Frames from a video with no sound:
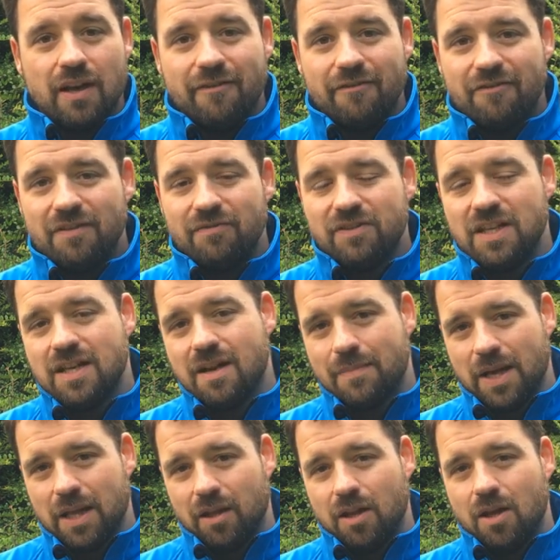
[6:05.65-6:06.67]
15
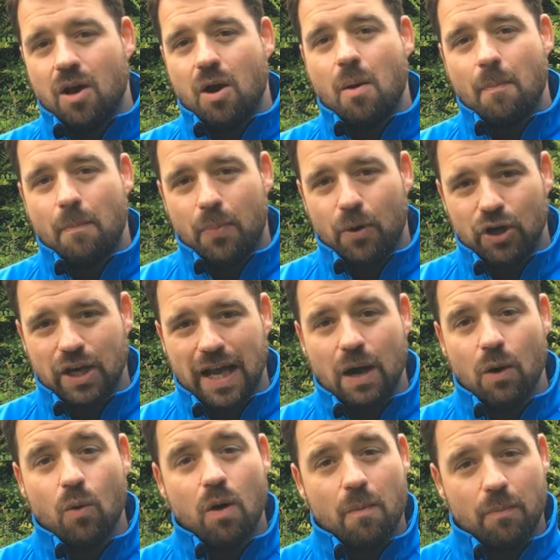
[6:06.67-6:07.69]
ml per
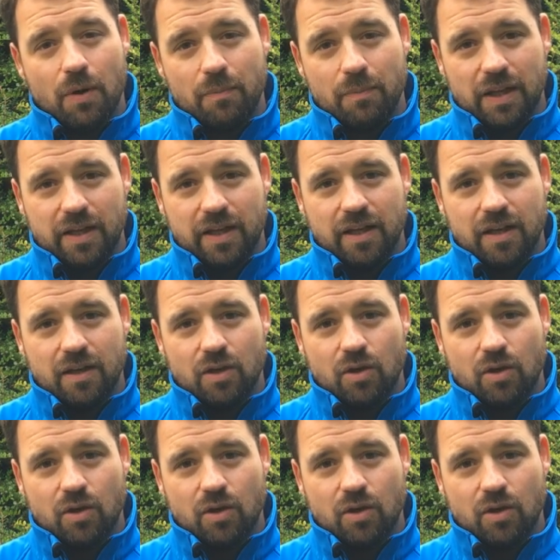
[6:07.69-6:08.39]
cow per milking.